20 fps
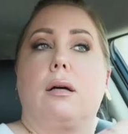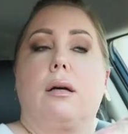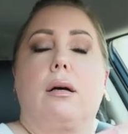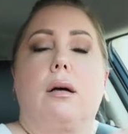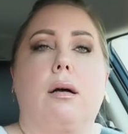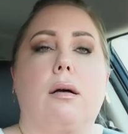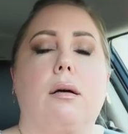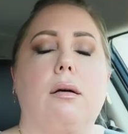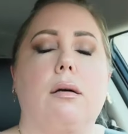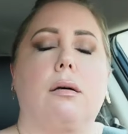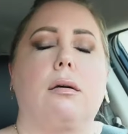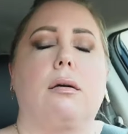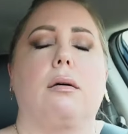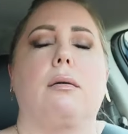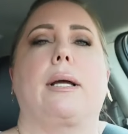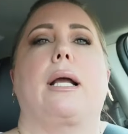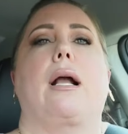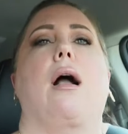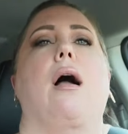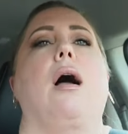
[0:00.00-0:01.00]
Oh
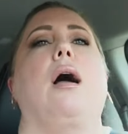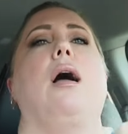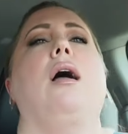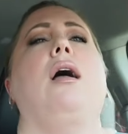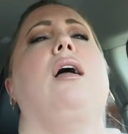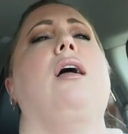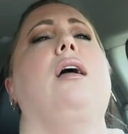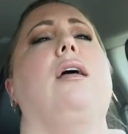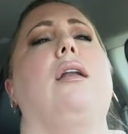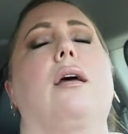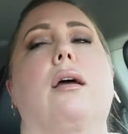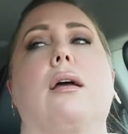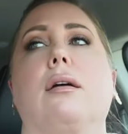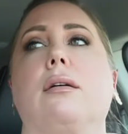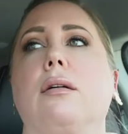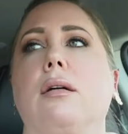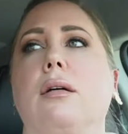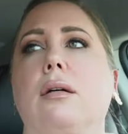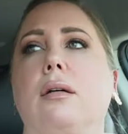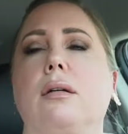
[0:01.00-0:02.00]
my God.
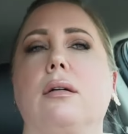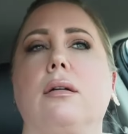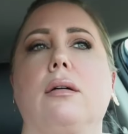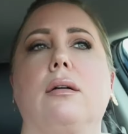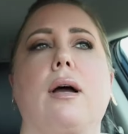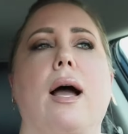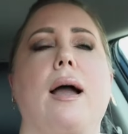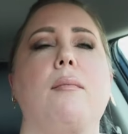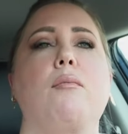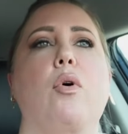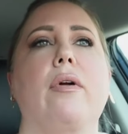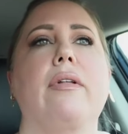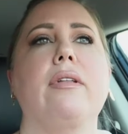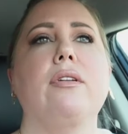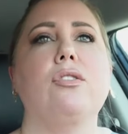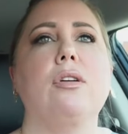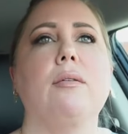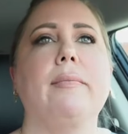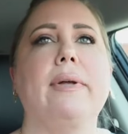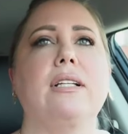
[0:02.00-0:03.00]
I'm more
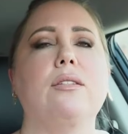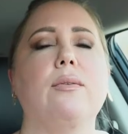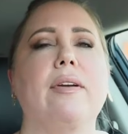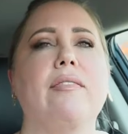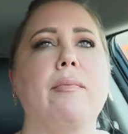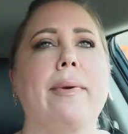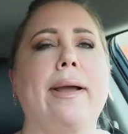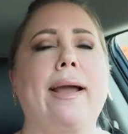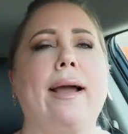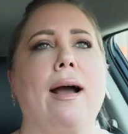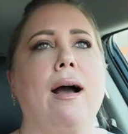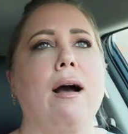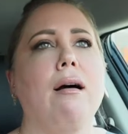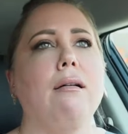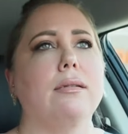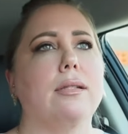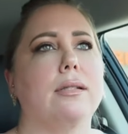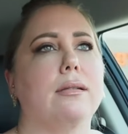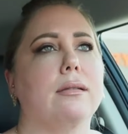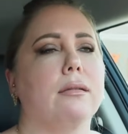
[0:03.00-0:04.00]
than 2 minutes away from my
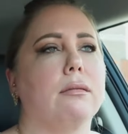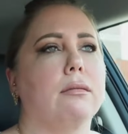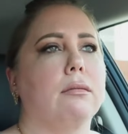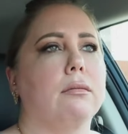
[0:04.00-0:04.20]
house.